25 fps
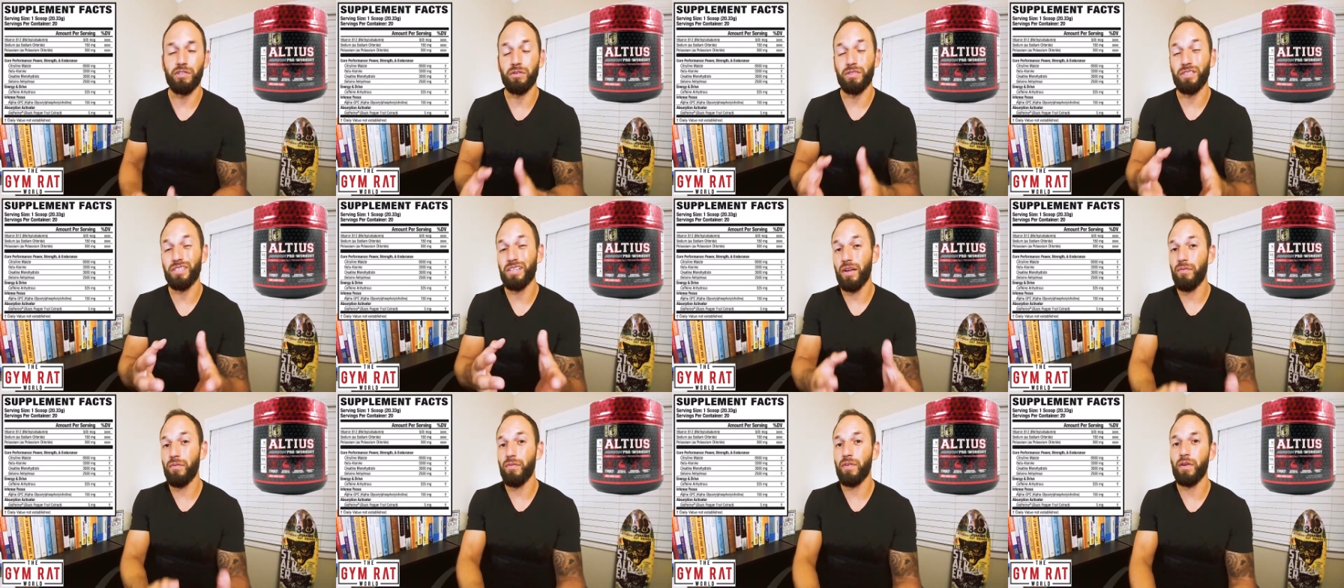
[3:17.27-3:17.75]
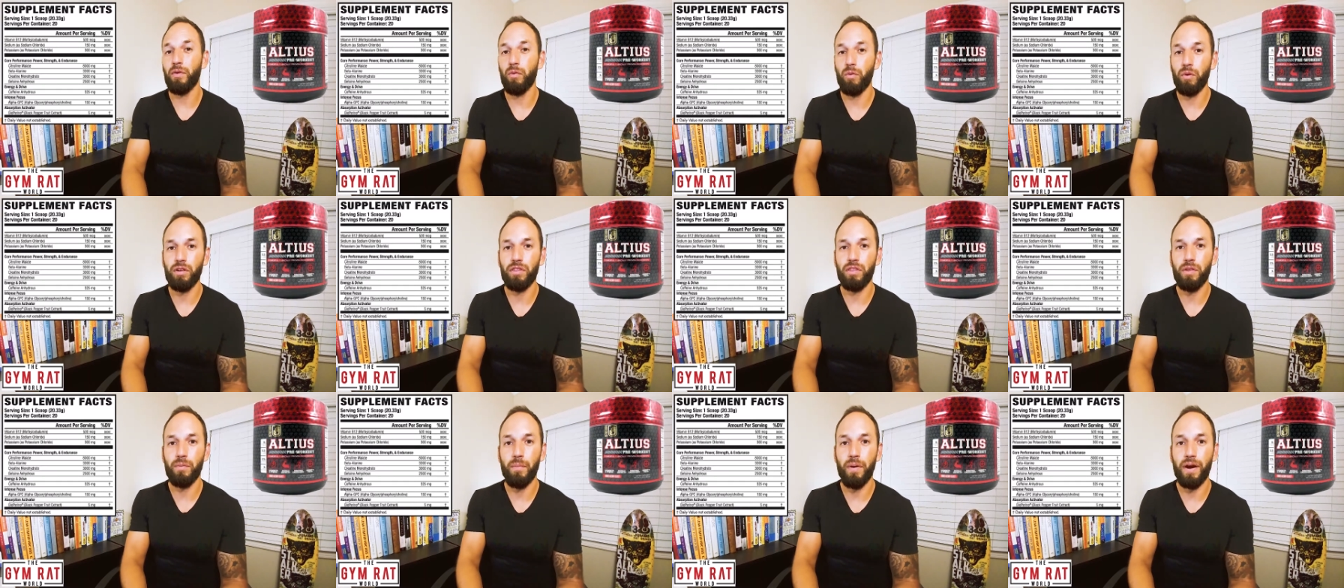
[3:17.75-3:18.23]
So it's definitely
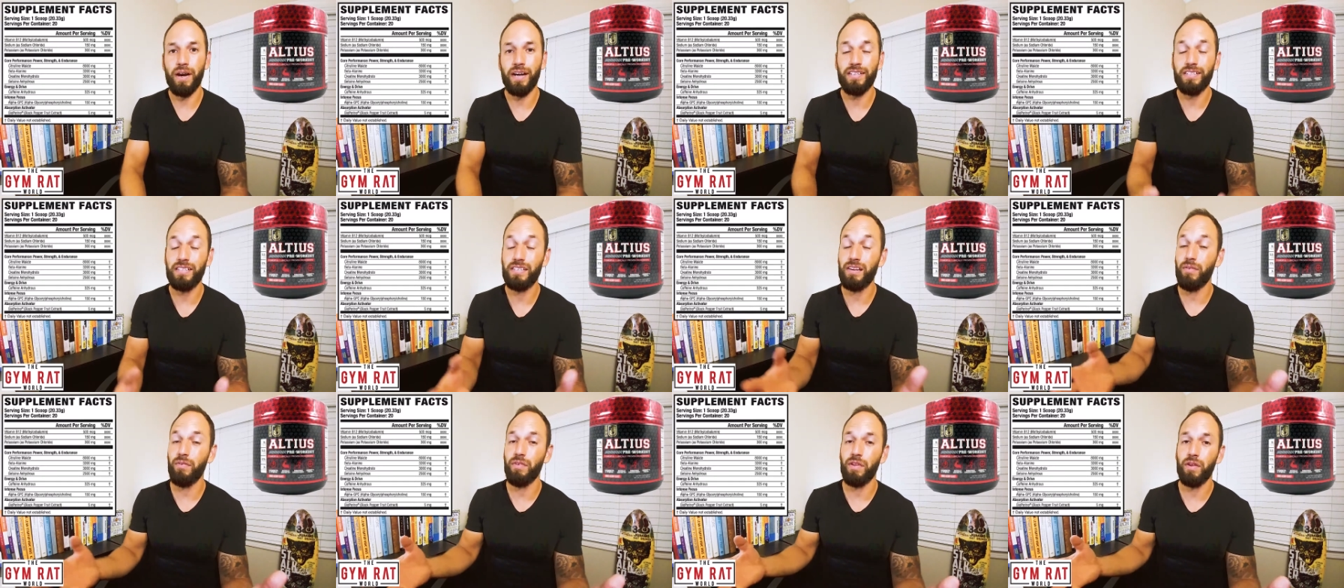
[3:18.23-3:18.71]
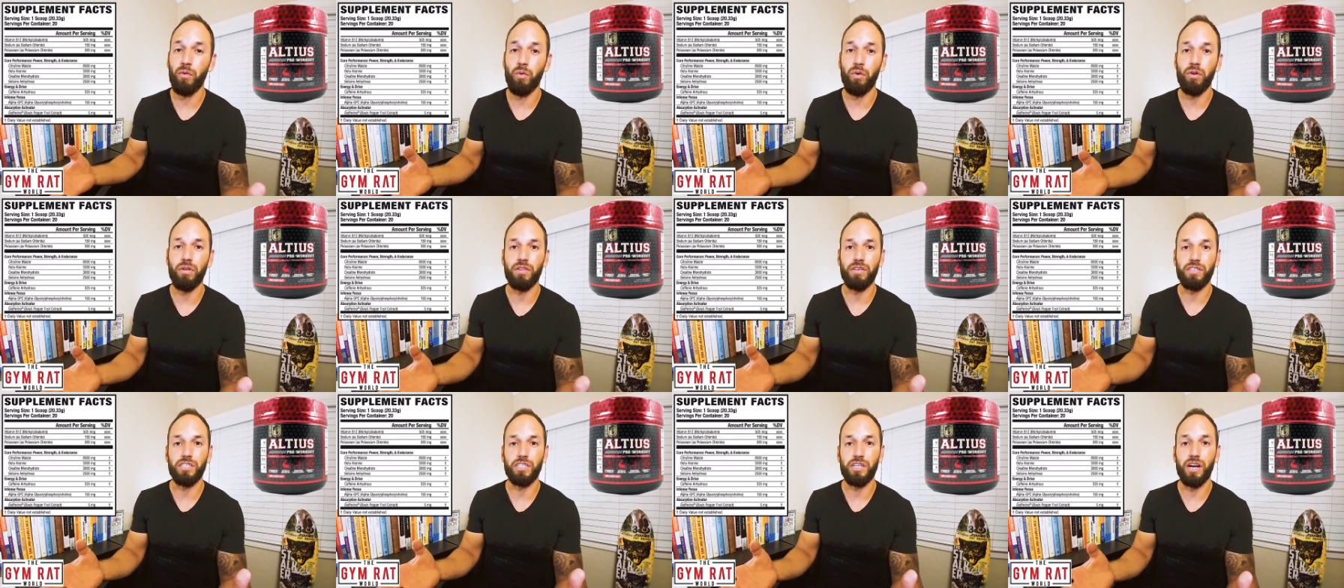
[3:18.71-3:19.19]
worth the money. It's definitely
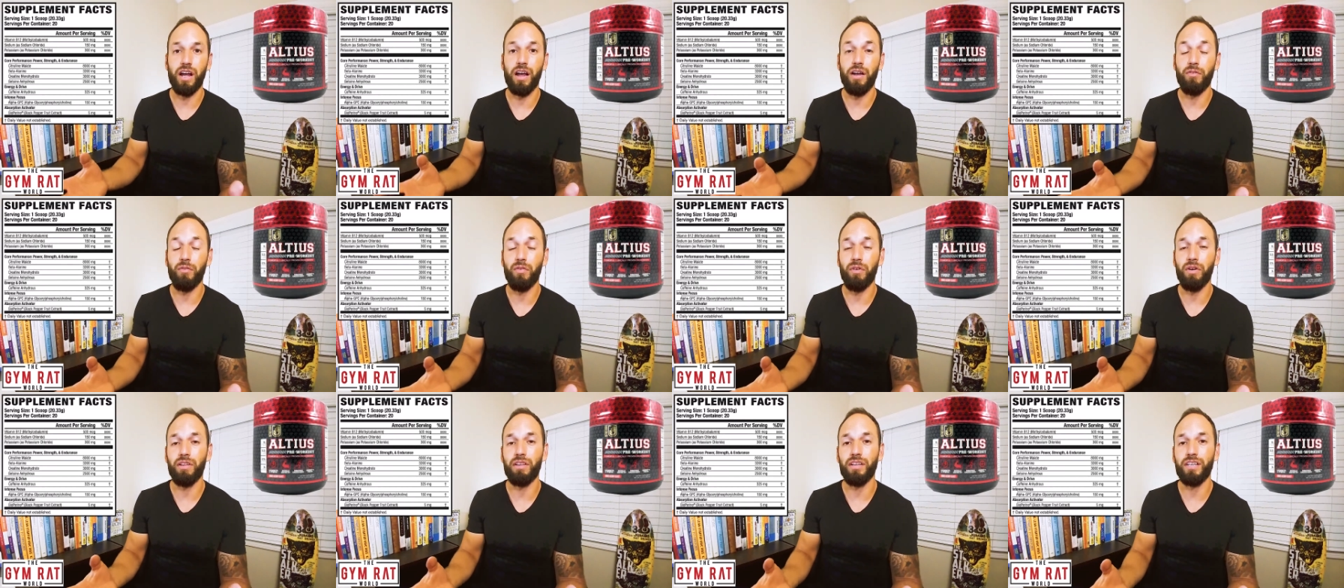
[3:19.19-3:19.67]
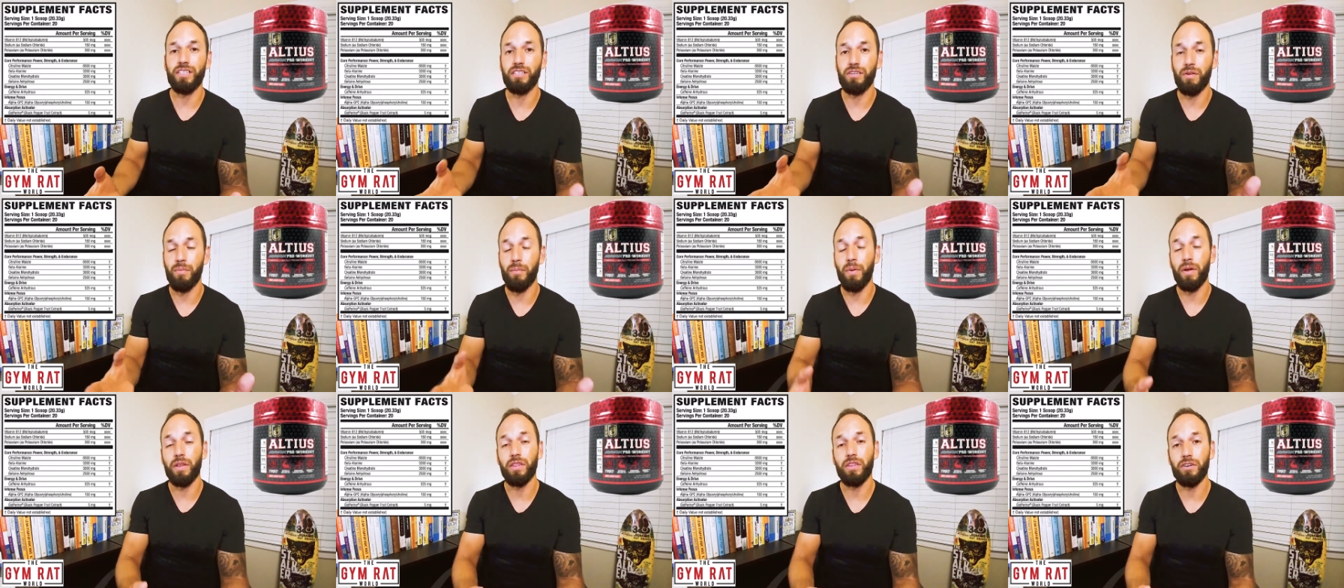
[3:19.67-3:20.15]
worth the shot for at
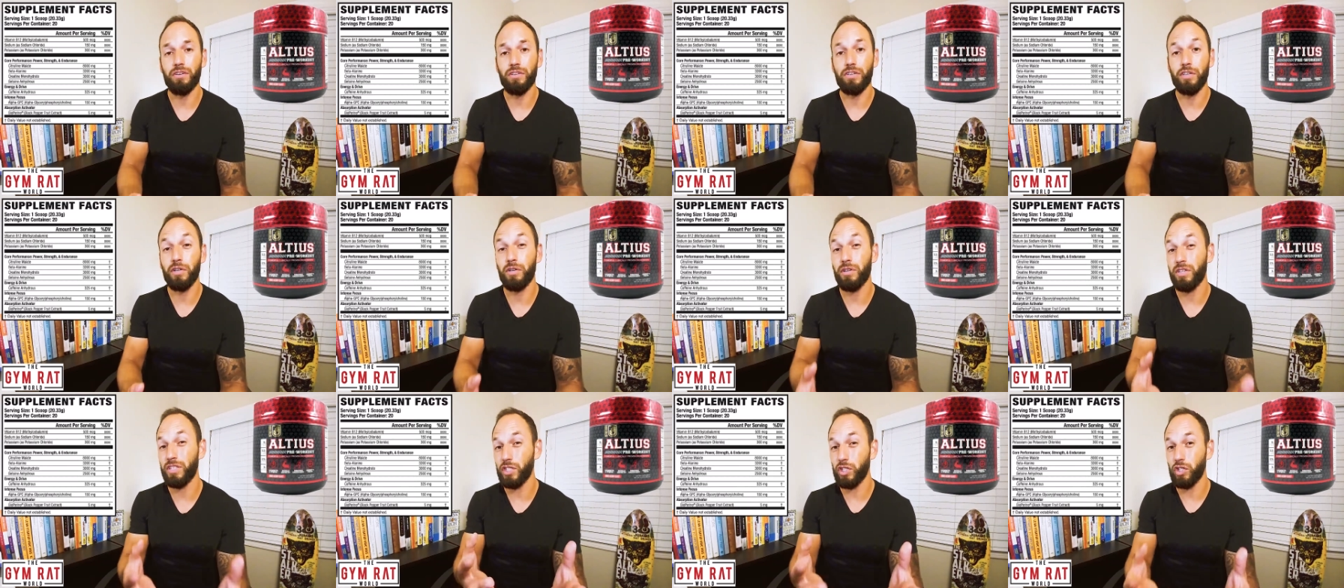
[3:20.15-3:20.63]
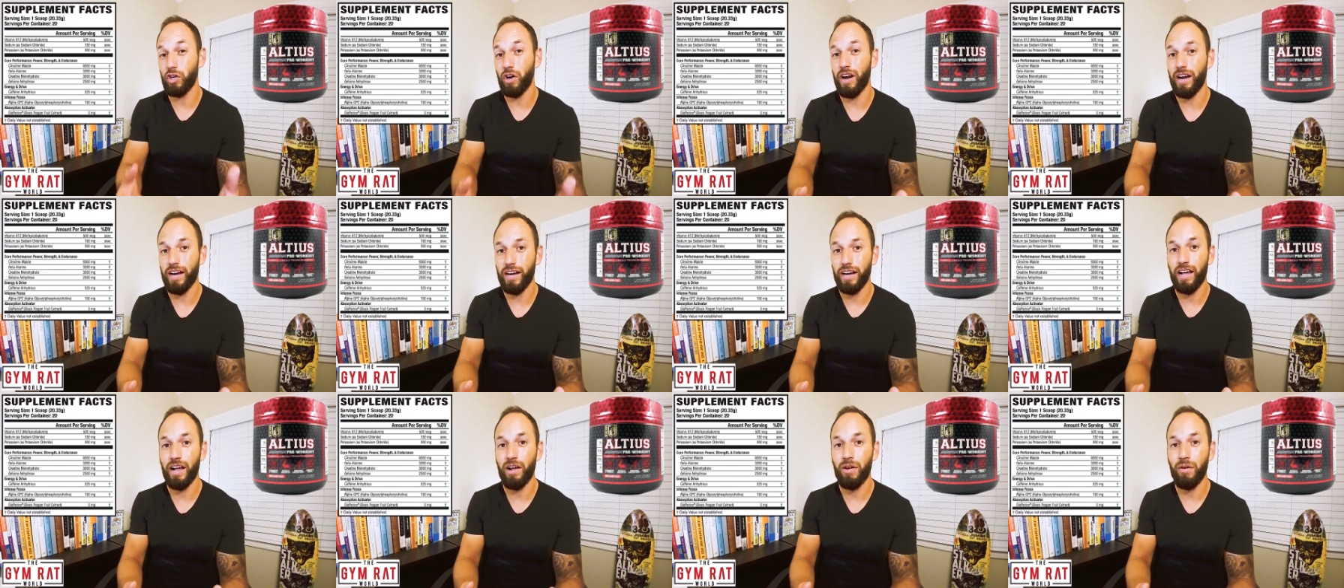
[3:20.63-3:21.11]
least a month or two to
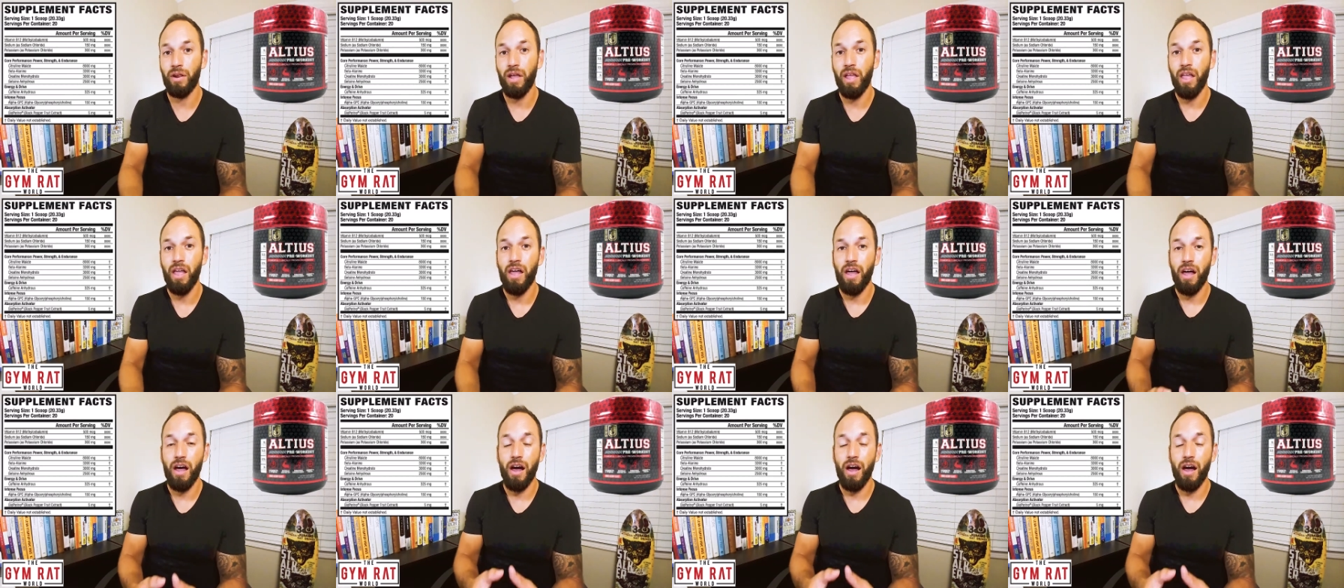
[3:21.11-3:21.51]
try it out.